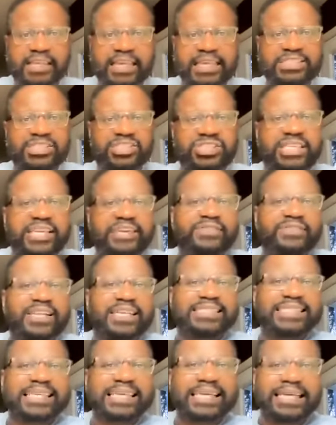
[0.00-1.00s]
It's just giving
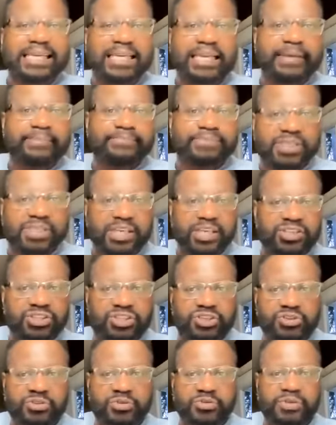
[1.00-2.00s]
us a glimpse
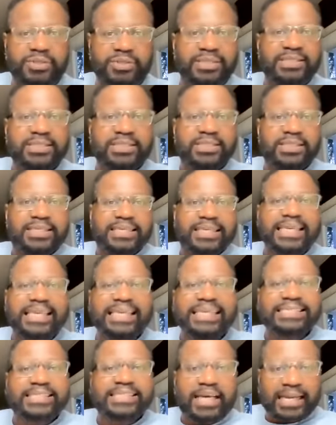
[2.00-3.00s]
into
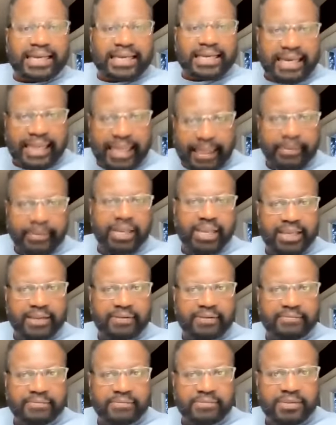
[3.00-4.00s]
he's unlimited.
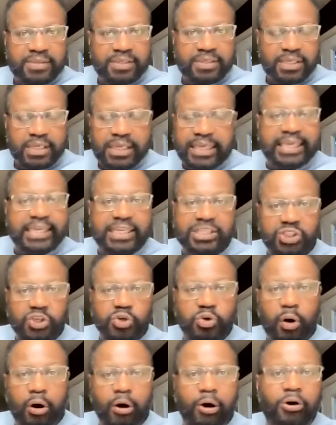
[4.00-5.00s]
He can
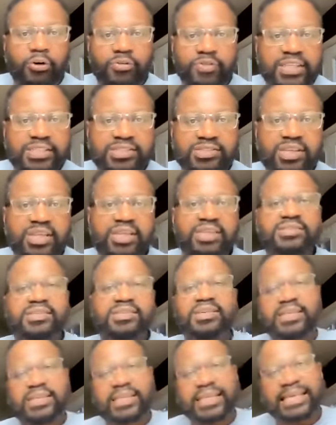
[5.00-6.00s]
do all these things.
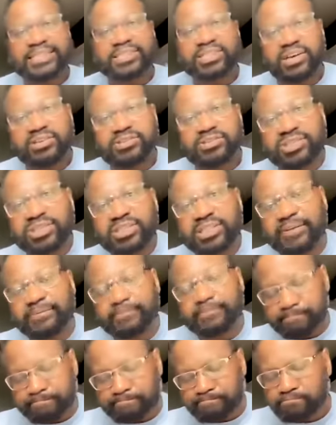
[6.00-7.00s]
He tells us
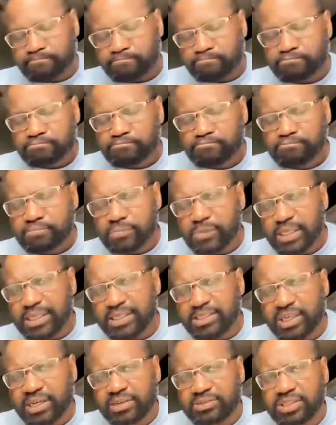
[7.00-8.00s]
in
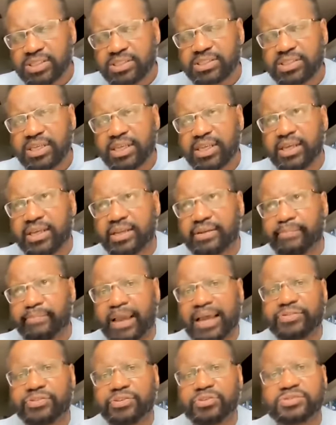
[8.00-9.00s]
he tells us in
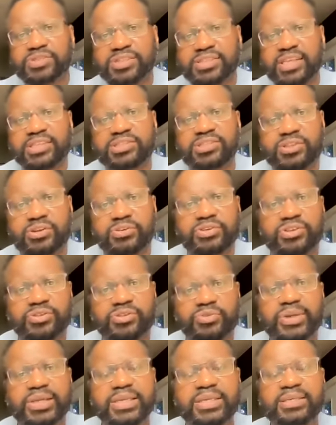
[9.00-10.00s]
Matthew 6
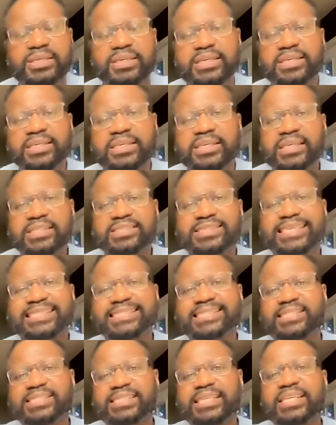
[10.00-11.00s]
33, he
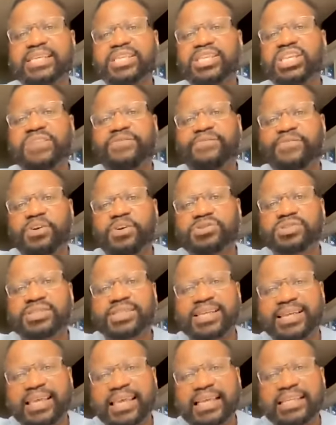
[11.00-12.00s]
says, Seek ye
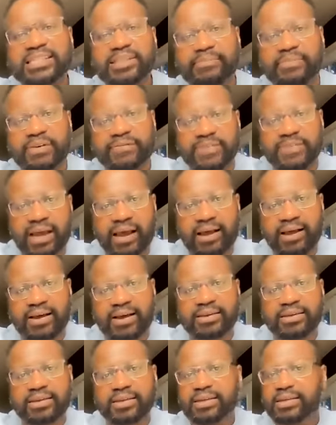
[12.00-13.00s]
first the kingdom of
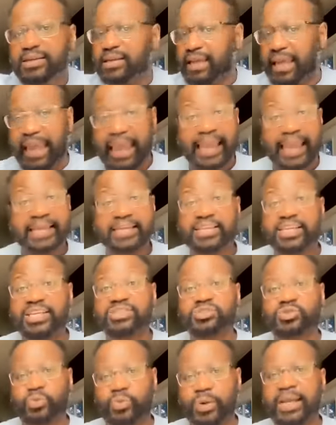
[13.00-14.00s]
God and
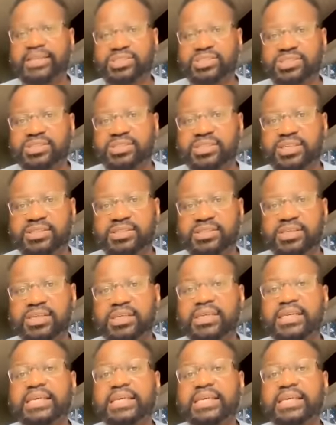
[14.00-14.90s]
his righteousness.